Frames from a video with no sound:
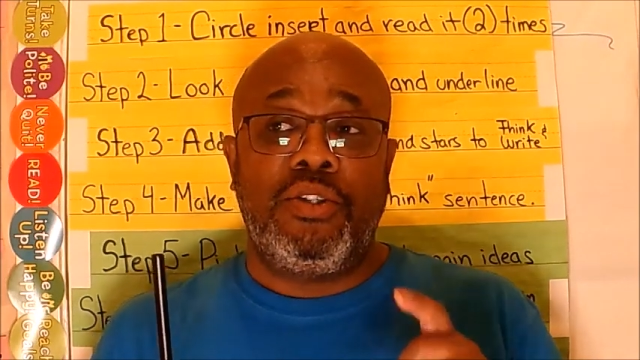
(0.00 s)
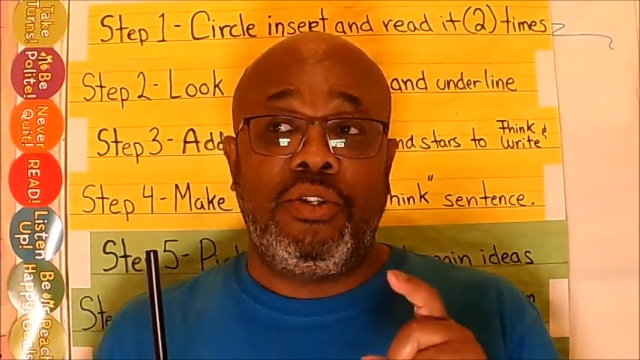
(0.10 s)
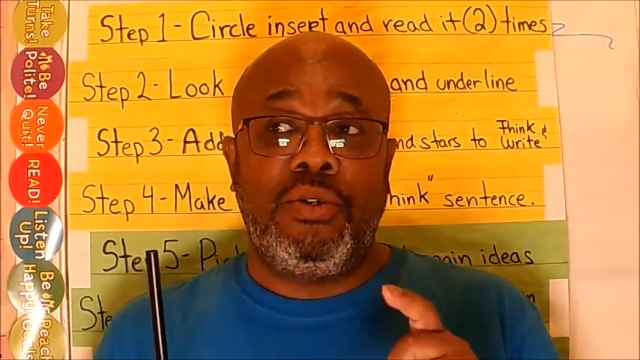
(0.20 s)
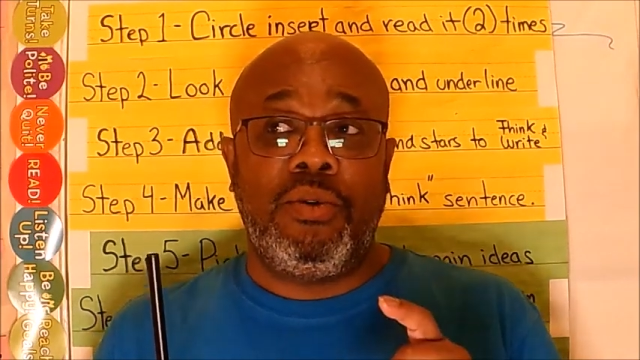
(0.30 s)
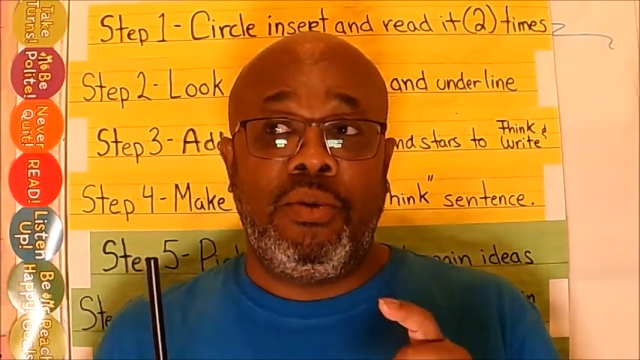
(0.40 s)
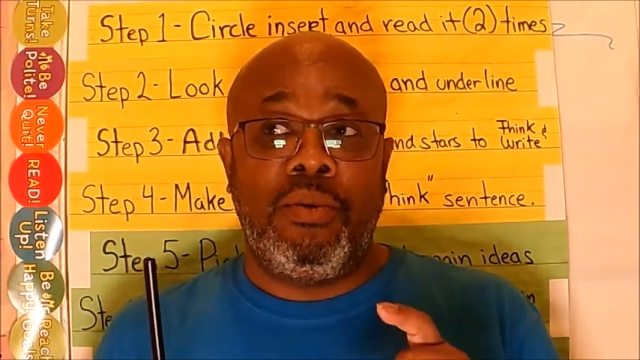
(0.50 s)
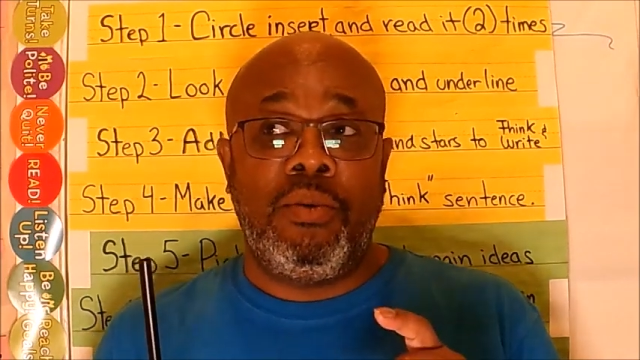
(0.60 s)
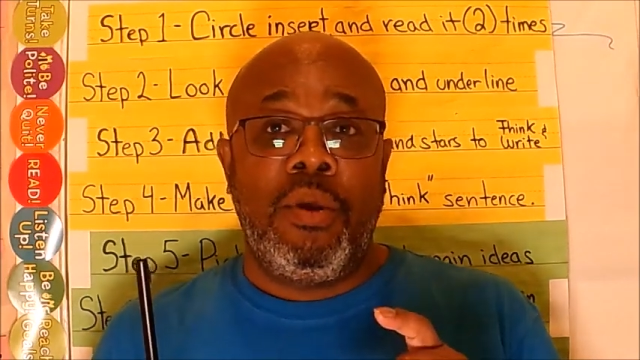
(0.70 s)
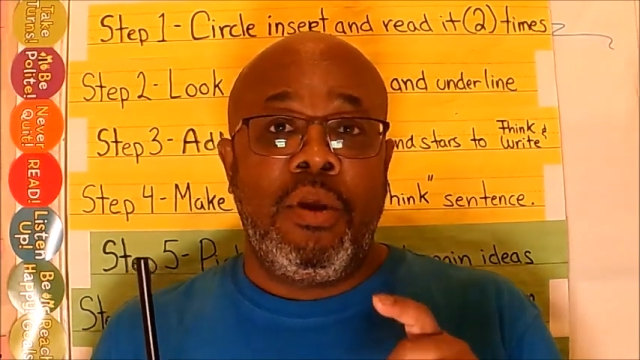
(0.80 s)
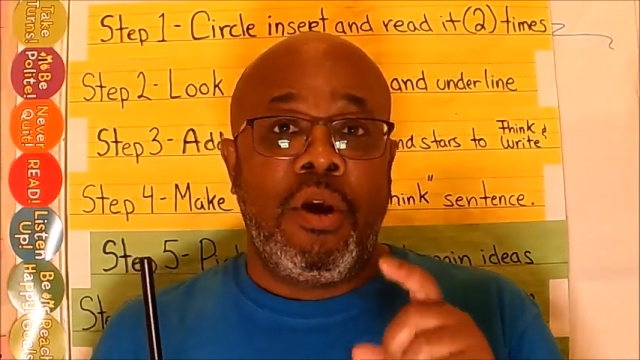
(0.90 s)
to
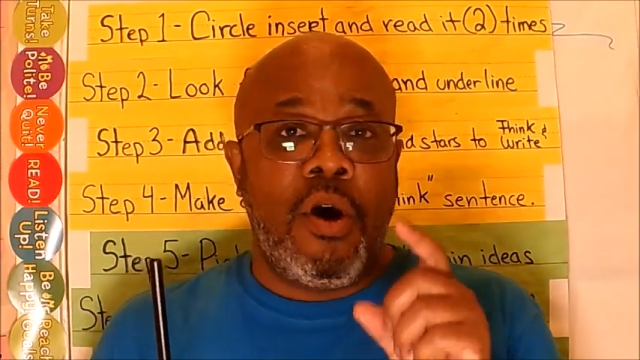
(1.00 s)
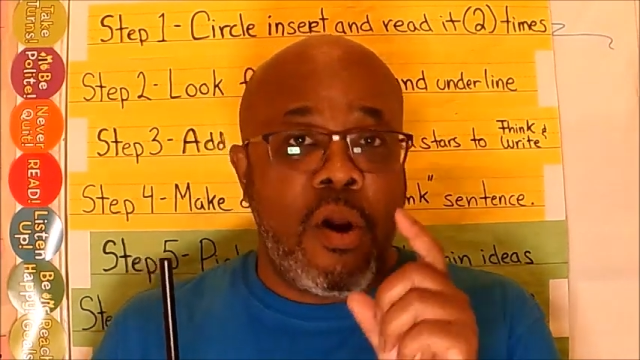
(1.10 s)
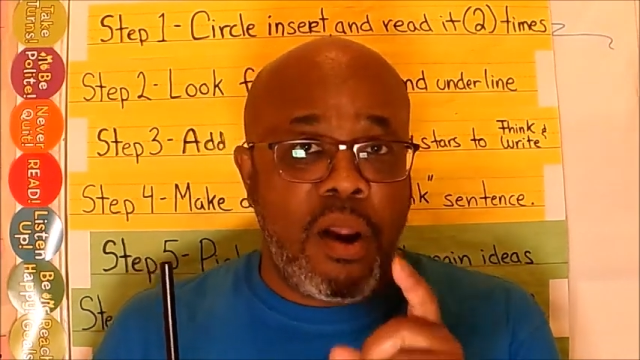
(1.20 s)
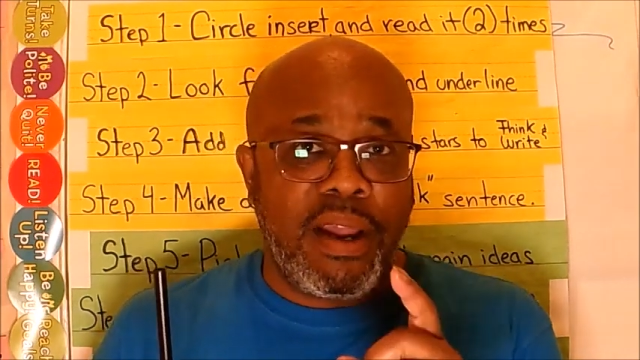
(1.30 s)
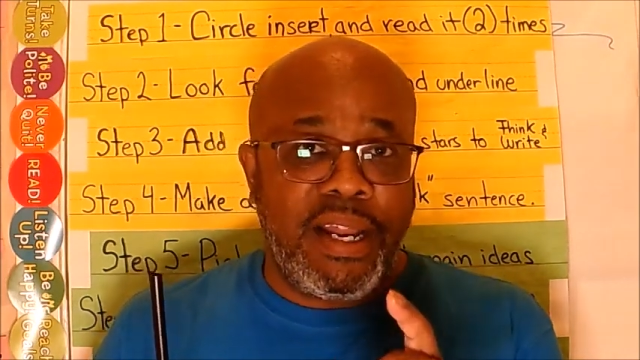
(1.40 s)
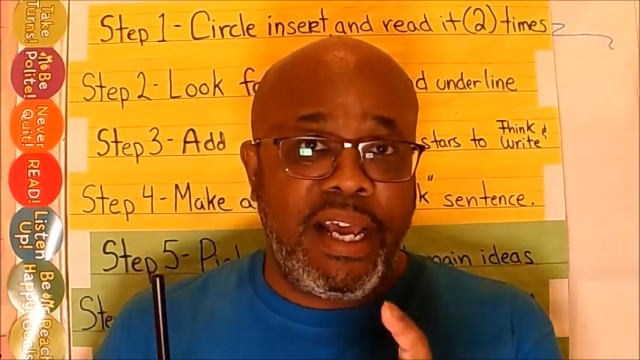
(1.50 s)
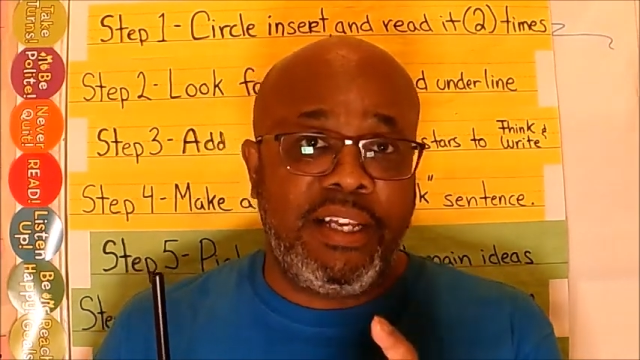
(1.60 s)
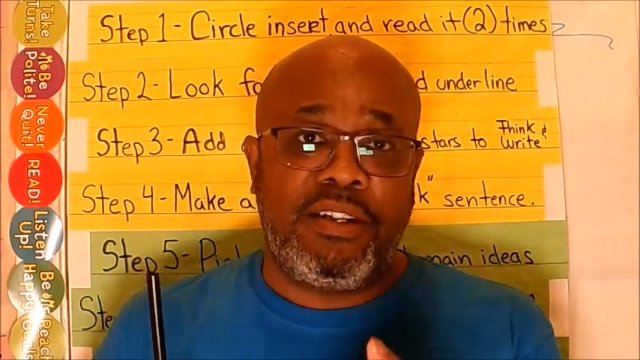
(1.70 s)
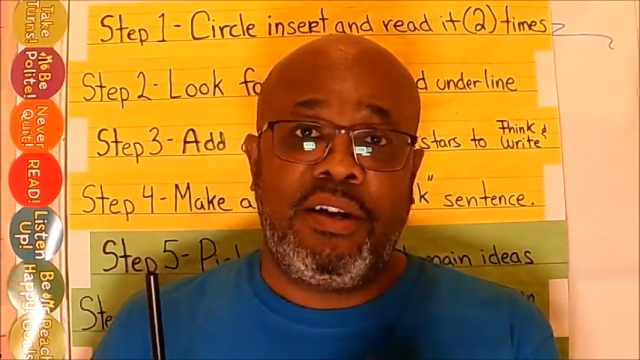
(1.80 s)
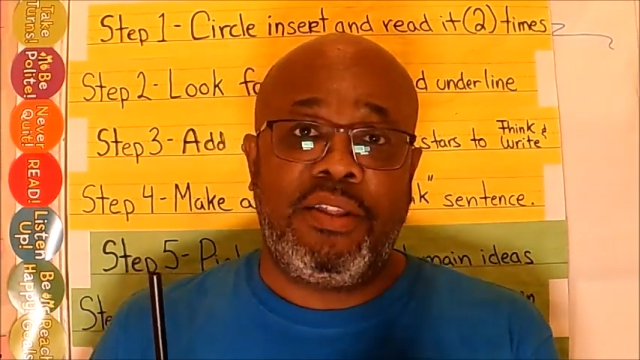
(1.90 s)

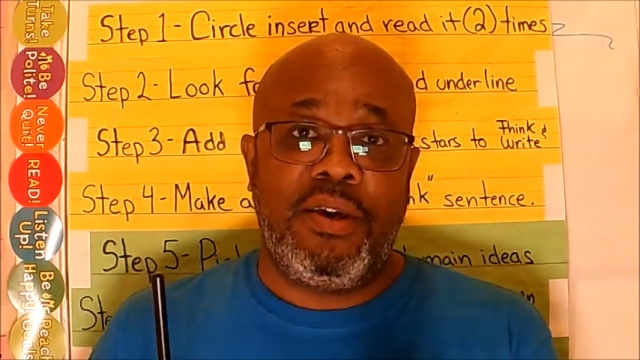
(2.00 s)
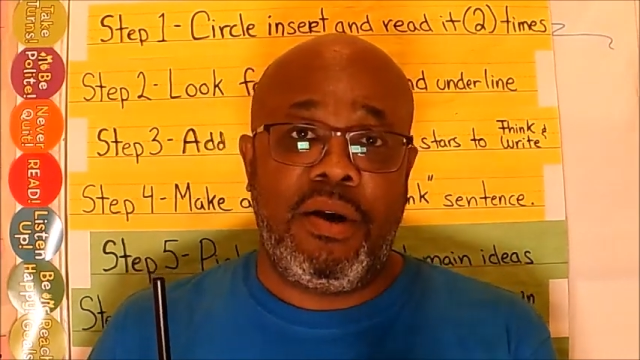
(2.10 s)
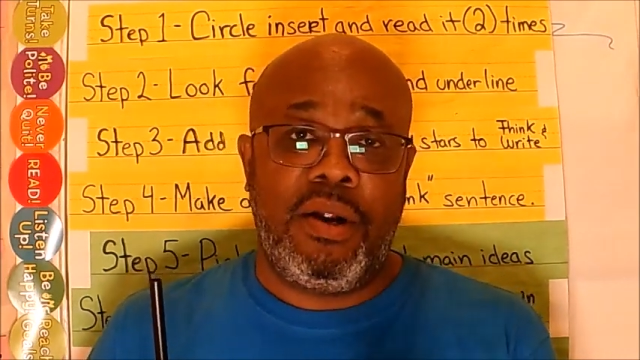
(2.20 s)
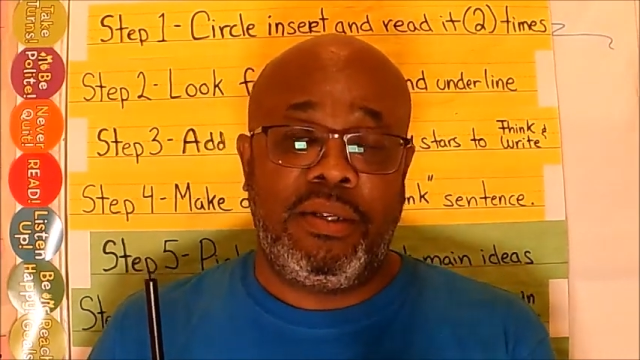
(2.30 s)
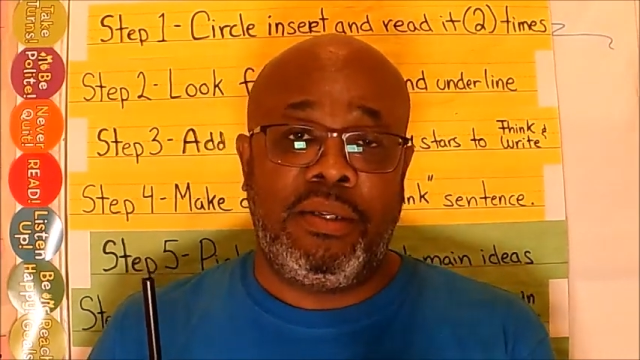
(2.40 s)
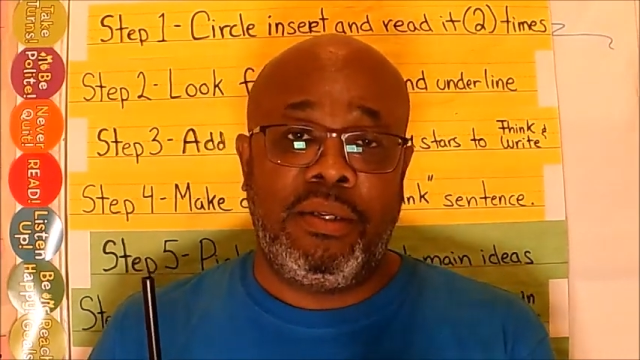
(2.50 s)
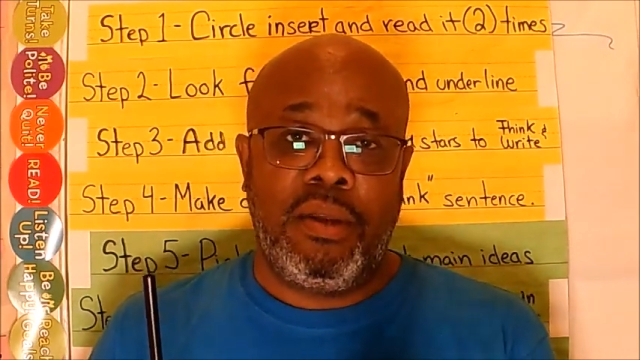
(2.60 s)
organize our thoughts.